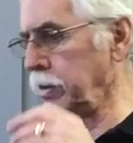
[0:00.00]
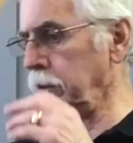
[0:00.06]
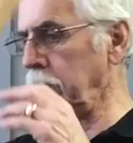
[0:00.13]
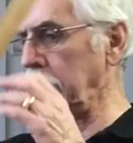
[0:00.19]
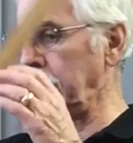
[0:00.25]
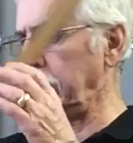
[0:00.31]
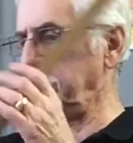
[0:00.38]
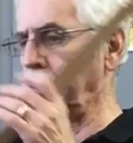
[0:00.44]

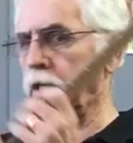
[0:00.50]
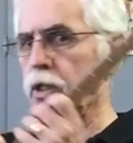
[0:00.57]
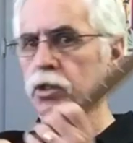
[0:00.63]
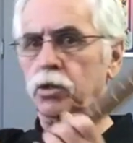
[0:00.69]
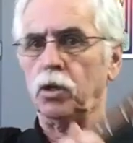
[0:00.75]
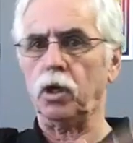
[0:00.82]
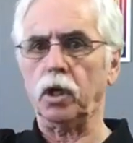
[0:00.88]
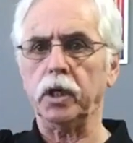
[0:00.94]
have a
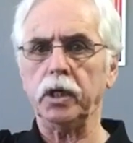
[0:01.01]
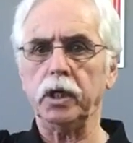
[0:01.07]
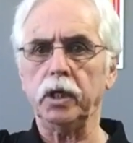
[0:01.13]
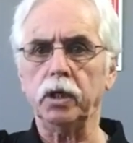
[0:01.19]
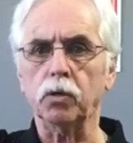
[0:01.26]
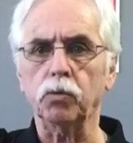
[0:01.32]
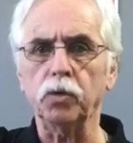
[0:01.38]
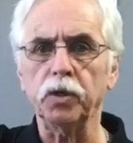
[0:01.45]
guitar
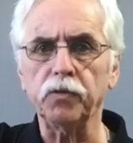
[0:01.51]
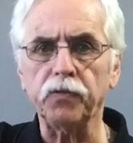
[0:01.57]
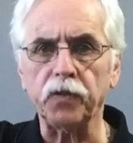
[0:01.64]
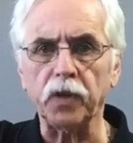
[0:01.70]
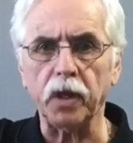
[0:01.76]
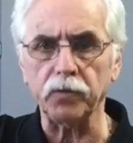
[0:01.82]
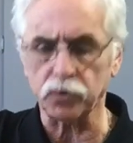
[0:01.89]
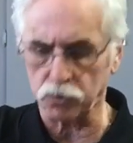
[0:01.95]
here with
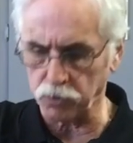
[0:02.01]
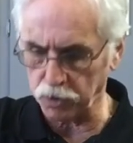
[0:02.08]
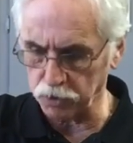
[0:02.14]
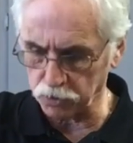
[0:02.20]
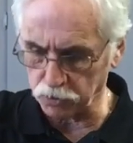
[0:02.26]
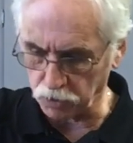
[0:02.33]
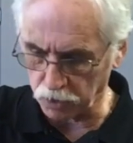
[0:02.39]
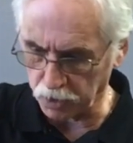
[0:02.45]
5
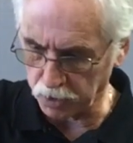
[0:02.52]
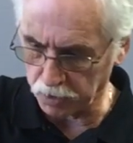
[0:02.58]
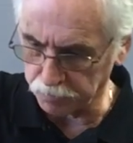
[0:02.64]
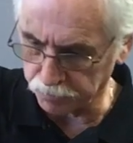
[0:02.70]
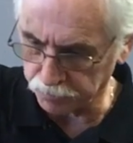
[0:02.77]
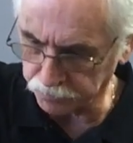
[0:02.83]
strings on it,